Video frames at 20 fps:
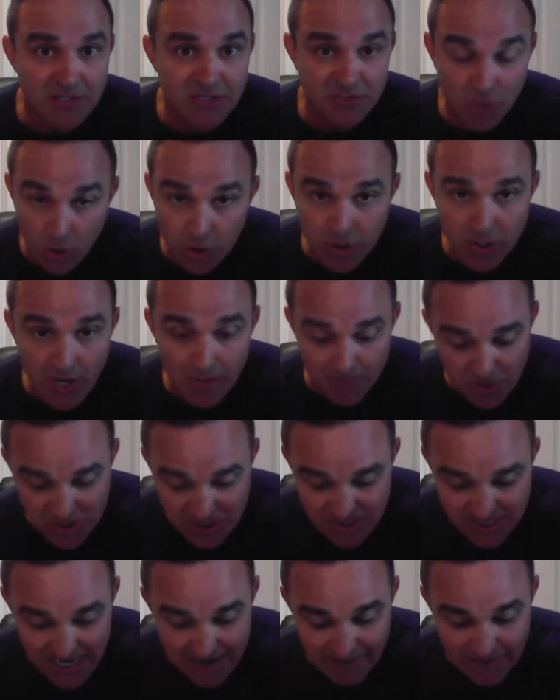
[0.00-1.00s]
they're number
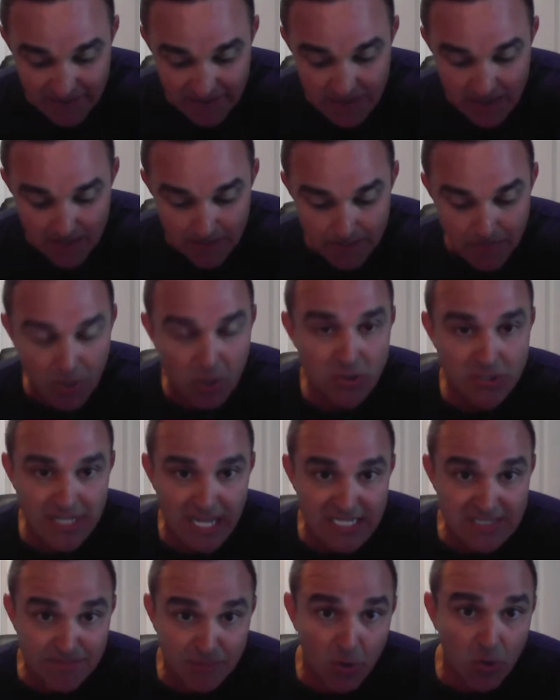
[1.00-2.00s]
7 per
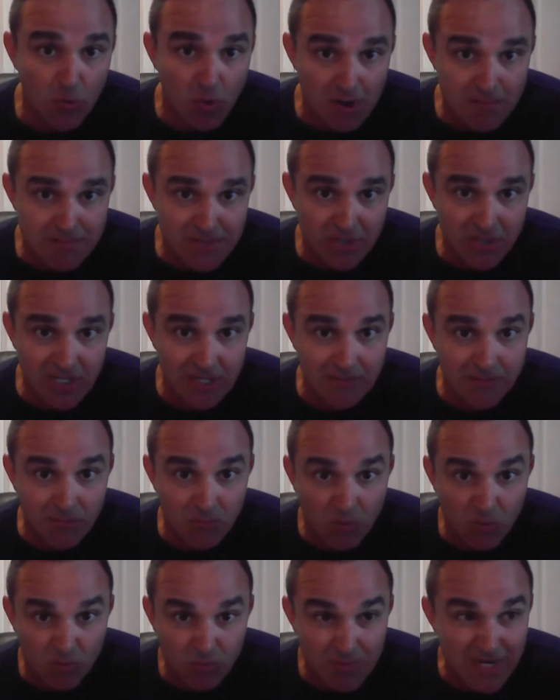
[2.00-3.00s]
deaths per 1 million,
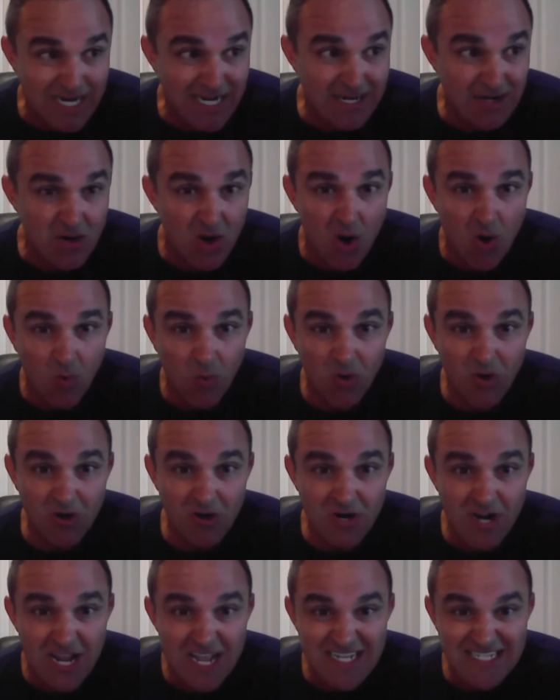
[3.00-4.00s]
meaning
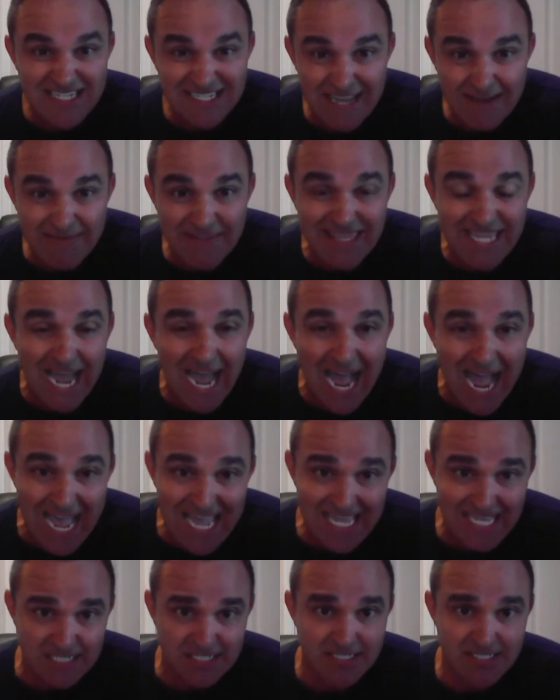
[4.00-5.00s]
we're 7th
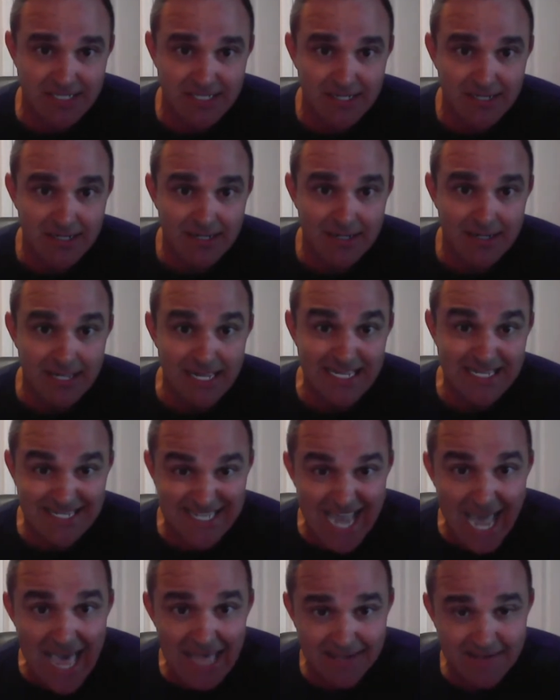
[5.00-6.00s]
highest in
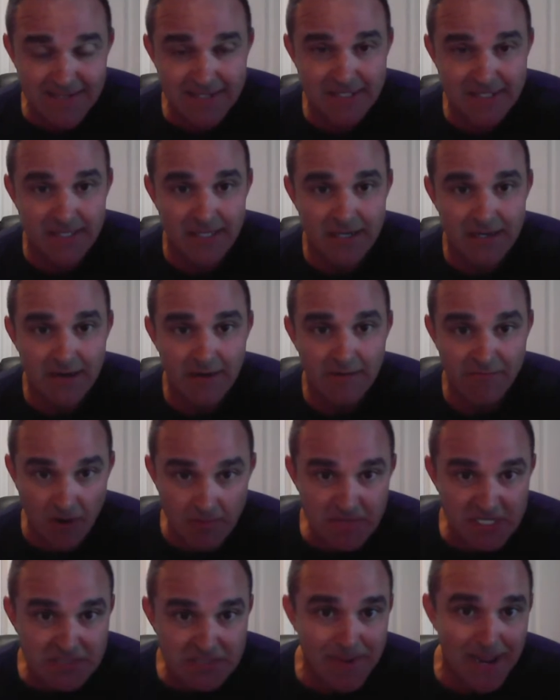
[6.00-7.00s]
deaths
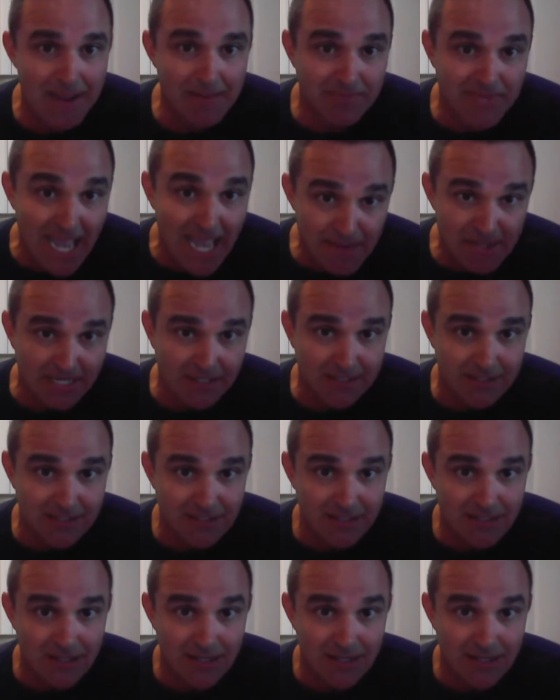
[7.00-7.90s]
from this pandemic.